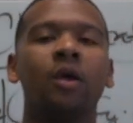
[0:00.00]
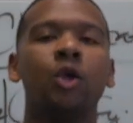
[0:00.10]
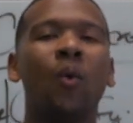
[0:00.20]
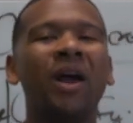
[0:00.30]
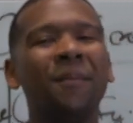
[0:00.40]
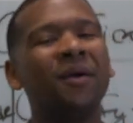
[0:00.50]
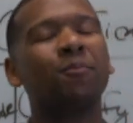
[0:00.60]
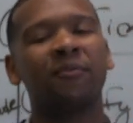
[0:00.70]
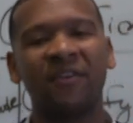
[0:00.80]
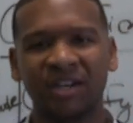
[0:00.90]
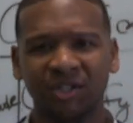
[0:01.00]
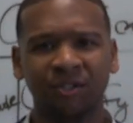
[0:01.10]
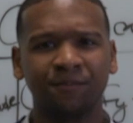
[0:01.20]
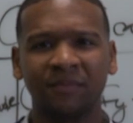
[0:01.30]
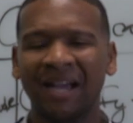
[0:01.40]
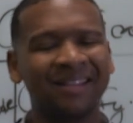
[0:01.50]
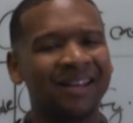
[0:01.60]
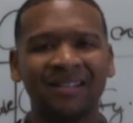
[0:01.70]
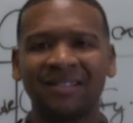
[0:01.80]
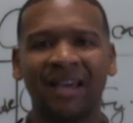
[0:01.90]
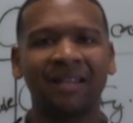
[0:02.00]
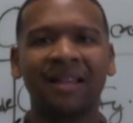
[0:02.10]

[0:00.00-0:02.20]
You want to be a professional at the end of the day.